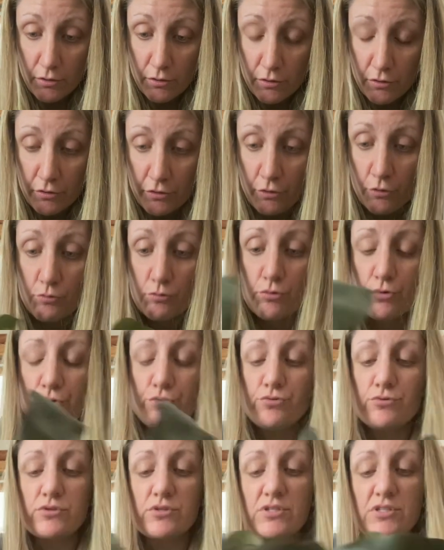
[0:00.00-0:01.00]
The
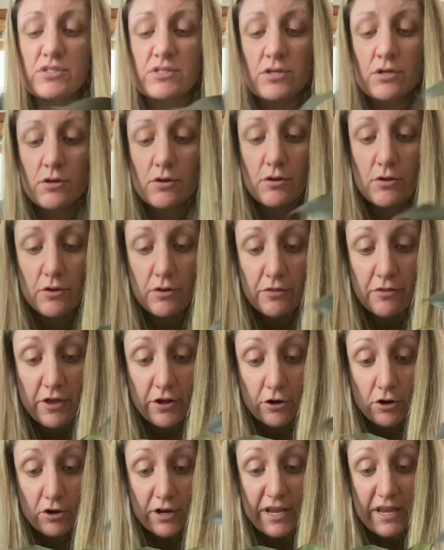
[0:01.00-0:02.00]
roots that
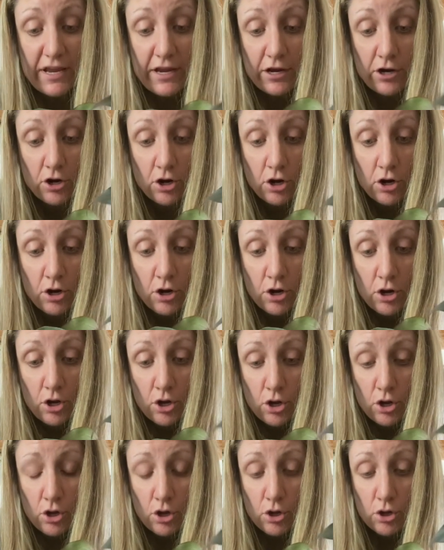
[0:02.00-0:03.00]
are here
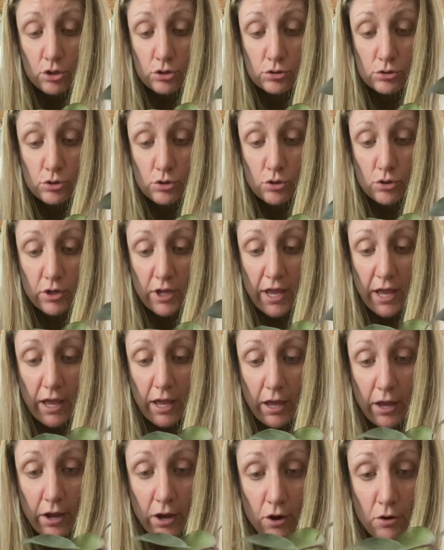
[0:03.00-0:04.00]
look
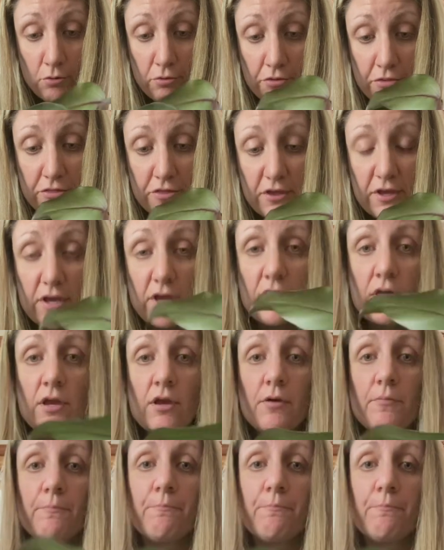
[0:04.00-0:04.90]
healthy.